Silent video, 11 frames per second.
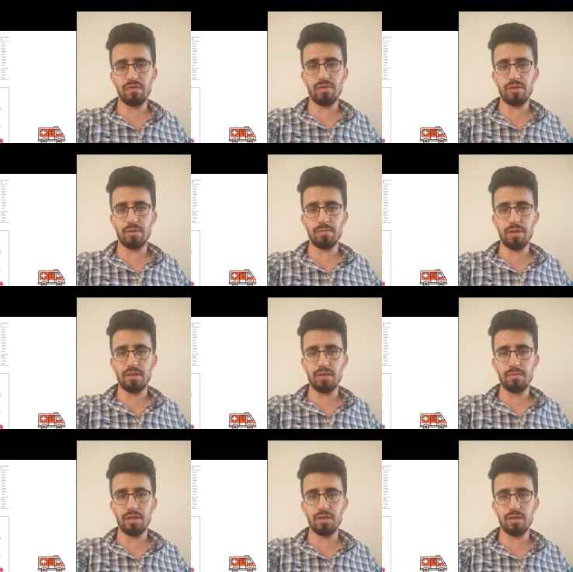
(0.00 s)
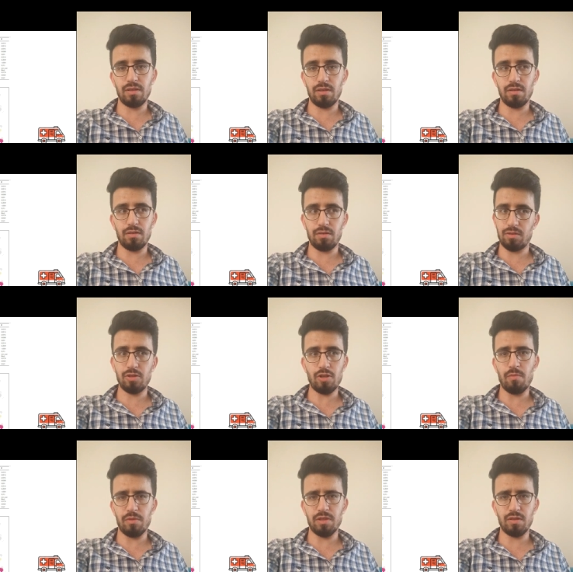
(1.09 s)
before the pandemic in
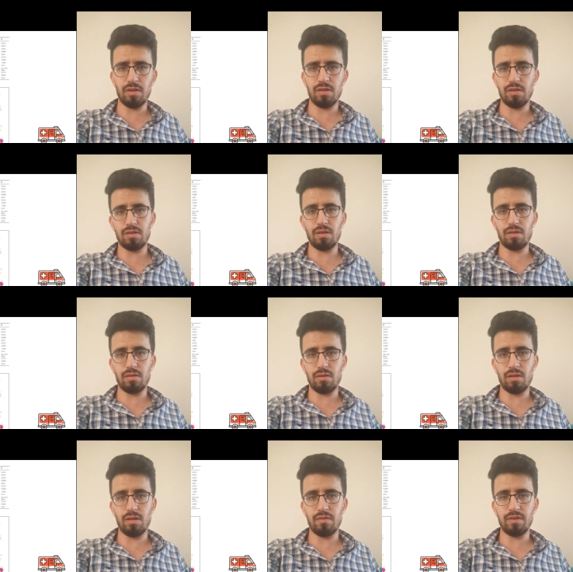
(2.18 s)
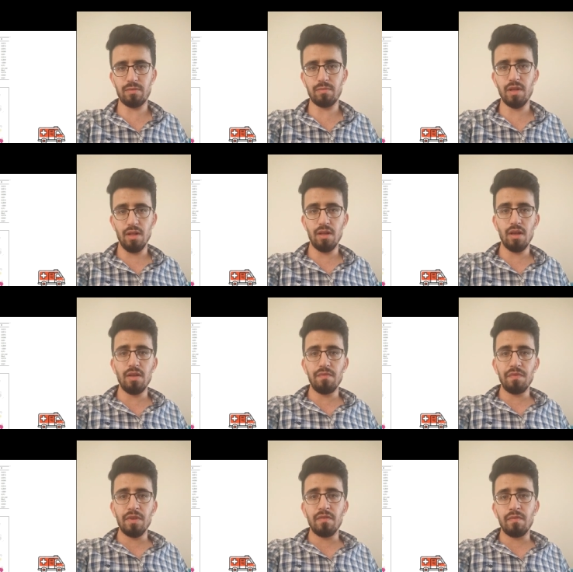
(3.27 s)
some studies, not all of
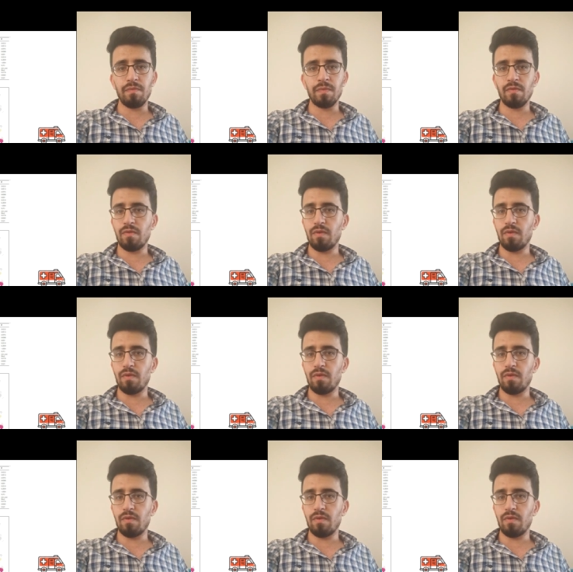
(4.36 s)
them.